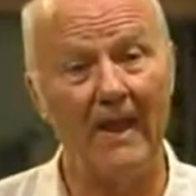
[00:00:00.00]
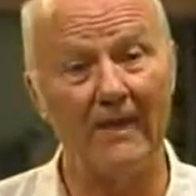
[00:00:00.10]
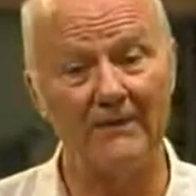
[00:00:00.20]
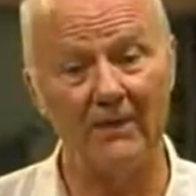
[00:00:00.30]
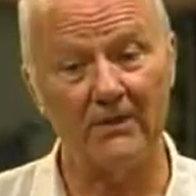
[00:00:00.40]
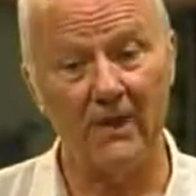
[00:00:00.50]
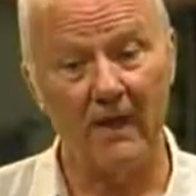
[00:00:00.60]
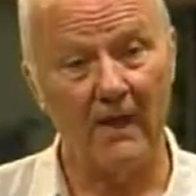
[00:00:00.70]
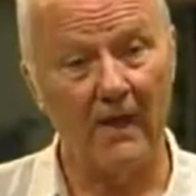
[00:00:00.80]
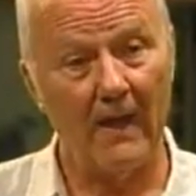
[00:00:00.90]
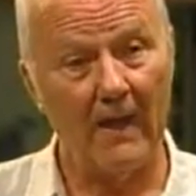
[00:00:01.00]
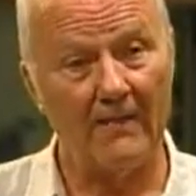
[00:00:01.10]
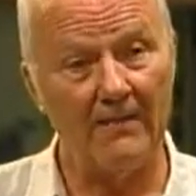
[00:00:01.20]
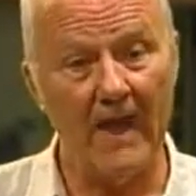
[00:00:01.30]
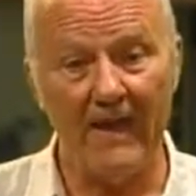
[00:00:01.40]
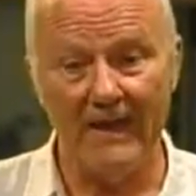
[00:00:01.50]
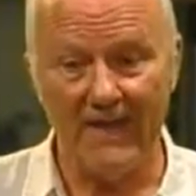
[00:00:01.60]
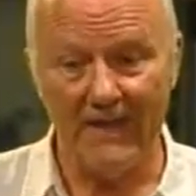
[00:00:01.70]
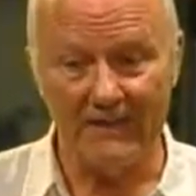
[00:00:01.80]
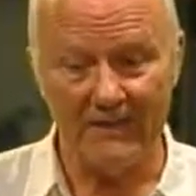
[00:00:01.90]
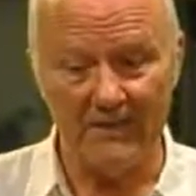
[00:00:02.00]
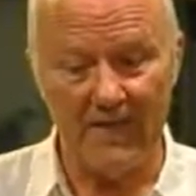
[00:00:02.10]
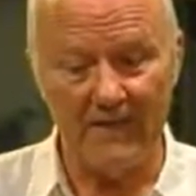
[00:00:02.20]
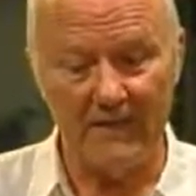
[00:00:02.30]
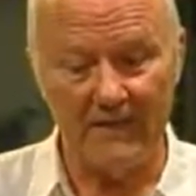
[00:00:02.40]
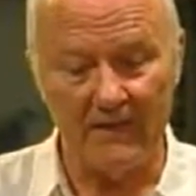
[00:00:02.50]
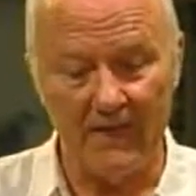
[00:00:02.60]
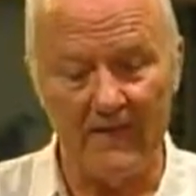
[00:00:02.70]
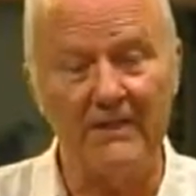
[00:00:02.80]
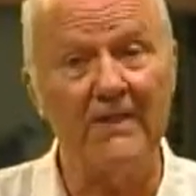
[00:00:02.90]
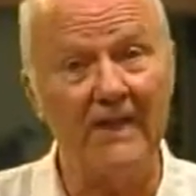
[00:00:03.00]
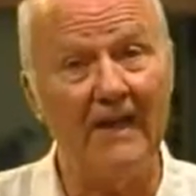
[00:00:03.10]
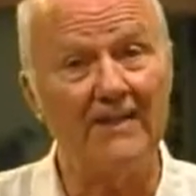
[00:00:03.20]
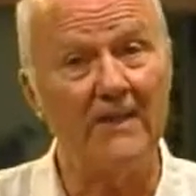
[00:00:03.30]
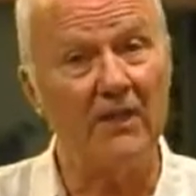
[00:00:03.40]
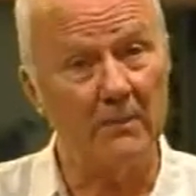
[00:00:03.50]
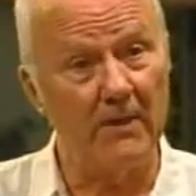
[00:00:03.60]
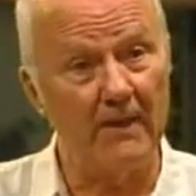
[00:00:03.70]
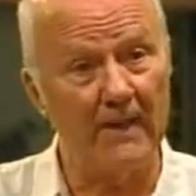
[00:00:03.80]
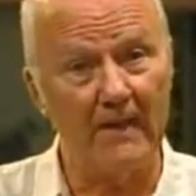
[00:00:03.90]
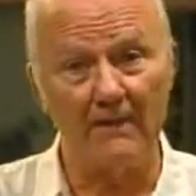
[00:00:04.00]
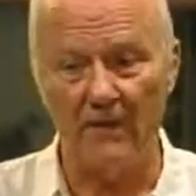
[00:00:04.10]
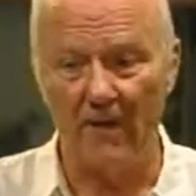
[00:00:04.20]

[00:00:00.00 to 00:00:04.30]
is that they can instantaneously communicate,